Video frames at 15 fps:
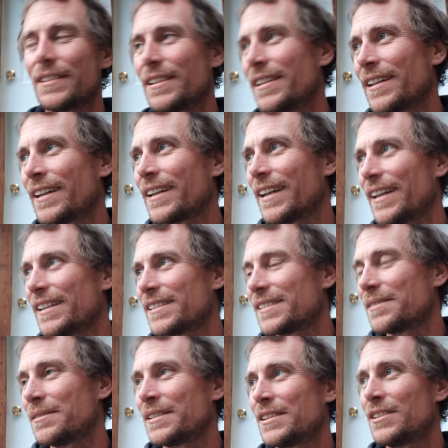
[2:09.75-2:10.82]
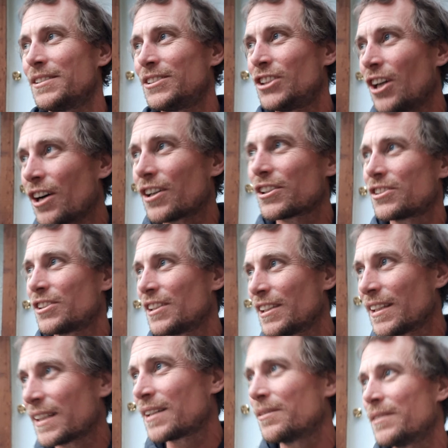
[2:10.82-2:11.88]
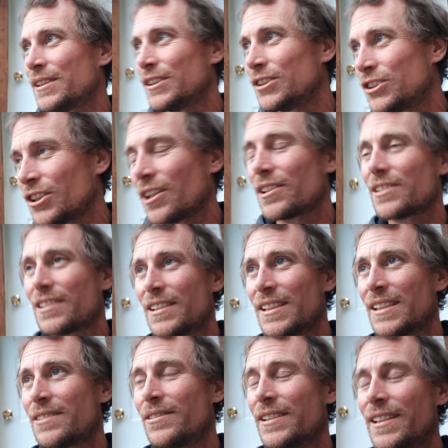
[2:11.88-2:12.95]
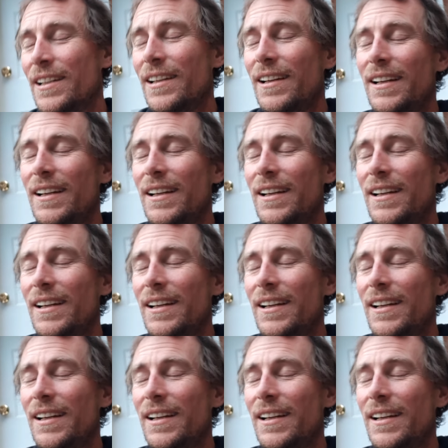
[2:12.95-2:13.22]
uh, I guess, with chunks and liquid and chunks and liquid.